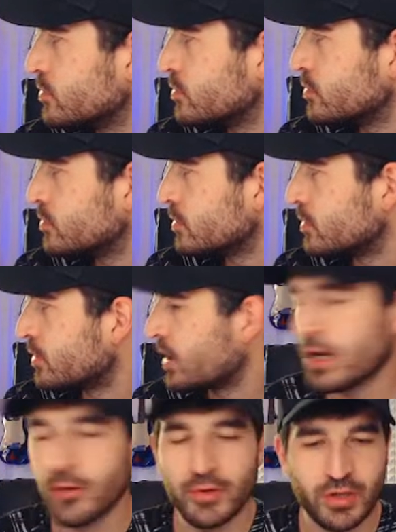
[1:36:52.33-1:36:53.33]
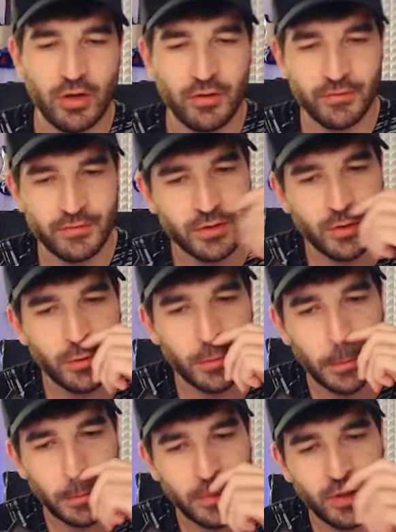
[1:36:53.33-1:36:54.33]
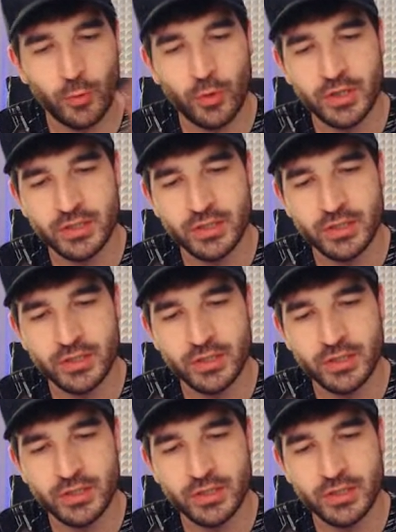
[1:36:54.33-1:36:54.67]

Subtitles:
Right now it's off, so no worries.